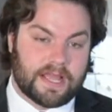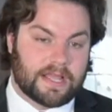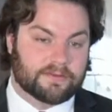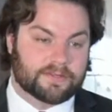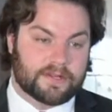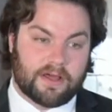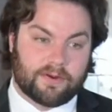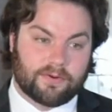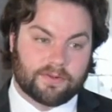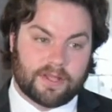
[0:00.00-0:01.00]
and there's not
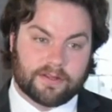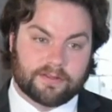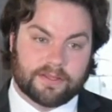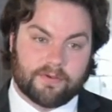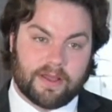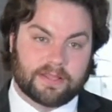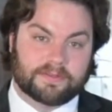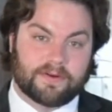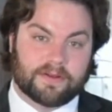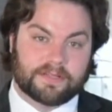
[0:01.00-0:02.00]
a whole lot of leeway as
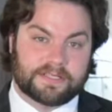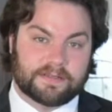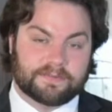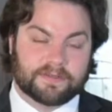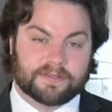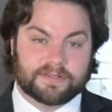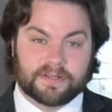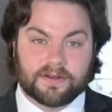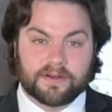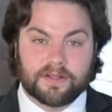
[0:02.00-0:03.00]
far as SIBS are
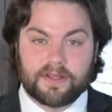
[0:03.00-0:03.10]
concerned.